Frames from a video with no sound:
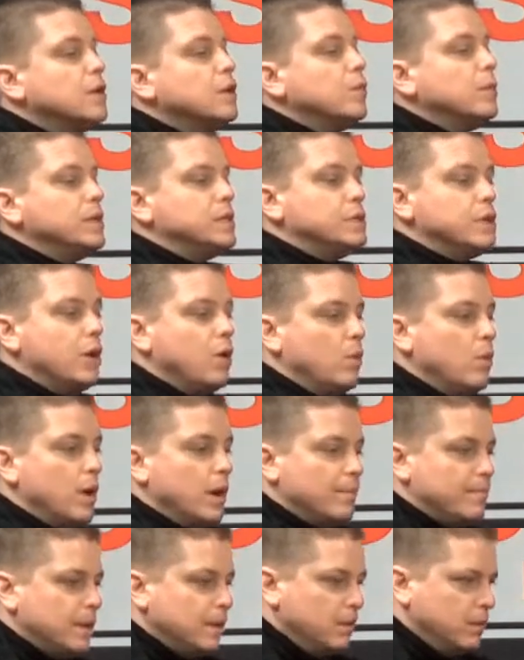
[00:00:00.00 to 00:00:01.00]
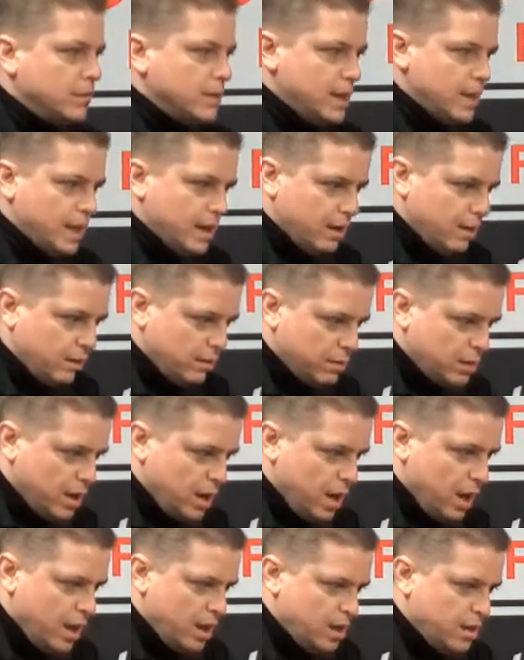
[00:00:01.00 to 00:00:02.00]
We don't want to be looking at our
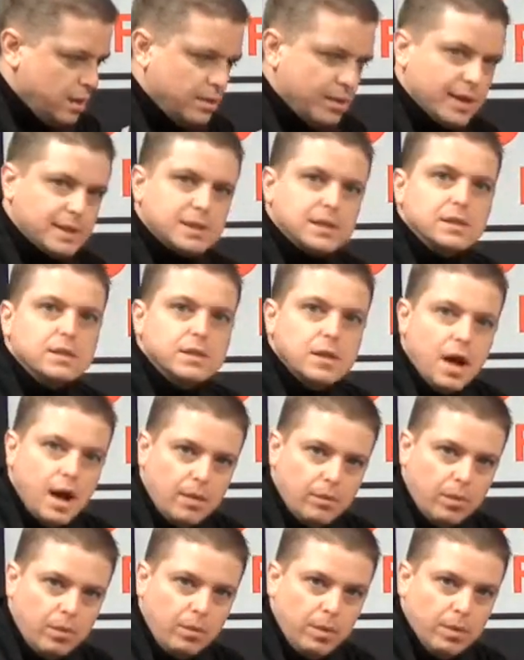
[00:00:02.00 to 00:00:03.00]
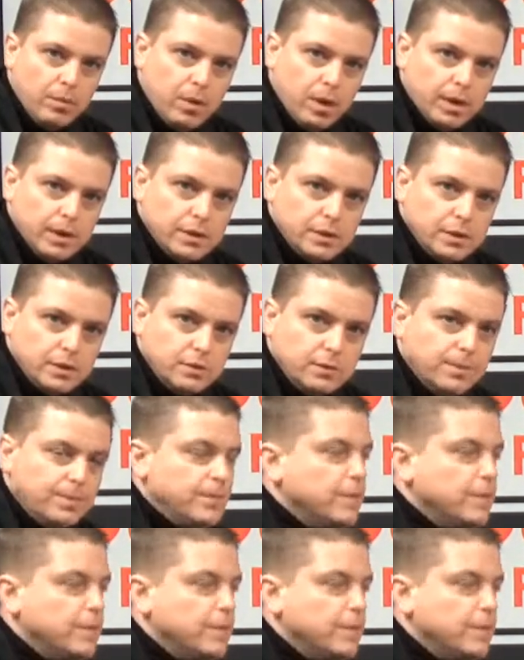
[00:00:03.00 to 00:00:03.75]
gun. That's not what we want to do.